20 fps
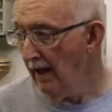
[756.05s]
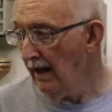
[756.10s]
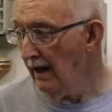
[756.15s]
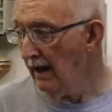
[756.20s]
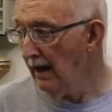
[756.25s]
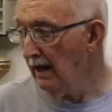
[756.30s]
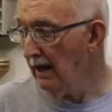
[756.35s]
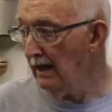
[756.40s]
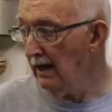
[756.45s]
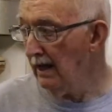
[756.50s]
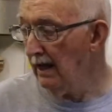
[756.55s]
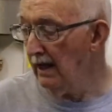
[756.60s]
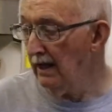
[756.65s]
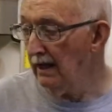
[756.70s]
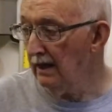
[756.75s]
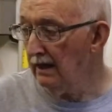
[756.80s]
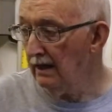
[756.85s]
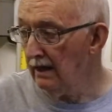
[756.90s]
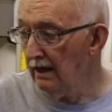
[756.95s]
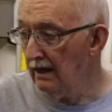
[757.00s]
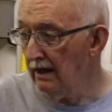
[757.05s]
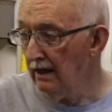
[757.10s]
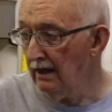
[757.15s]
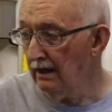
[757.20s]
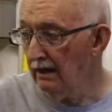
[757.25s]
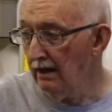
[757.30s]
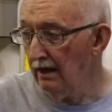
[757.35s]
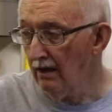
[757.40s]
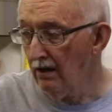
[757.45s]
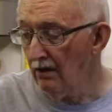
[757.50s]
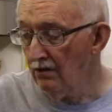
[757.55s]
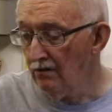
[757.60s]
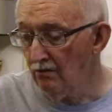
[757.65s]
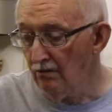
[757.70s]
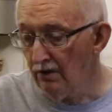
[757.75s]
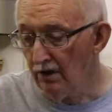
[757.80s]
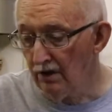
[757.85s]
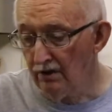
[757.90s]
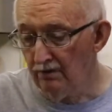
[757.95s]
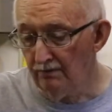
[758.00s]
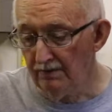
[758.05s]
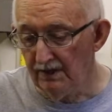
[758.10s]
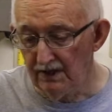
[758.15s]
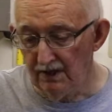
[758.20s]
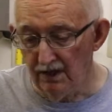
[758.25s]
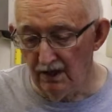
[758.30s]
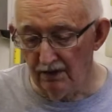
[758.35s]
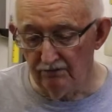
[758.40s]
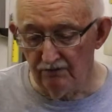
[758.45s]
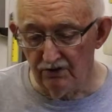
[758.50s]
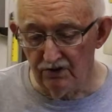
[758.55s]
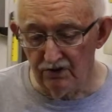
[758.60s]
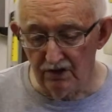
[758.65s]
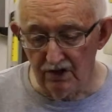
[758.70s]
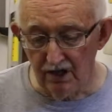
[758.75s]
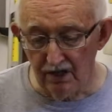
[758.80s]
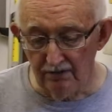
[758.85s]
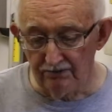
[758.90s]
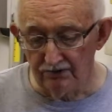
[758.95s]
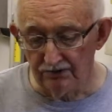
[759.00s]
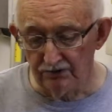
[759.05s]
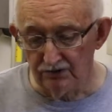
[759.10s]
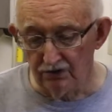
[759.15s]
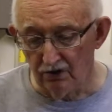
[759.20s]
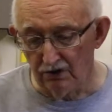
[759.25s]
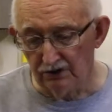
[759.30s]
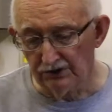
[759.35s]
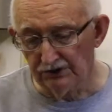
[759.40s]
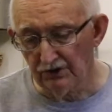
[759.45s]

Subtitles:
and the other work could be done with the table saw.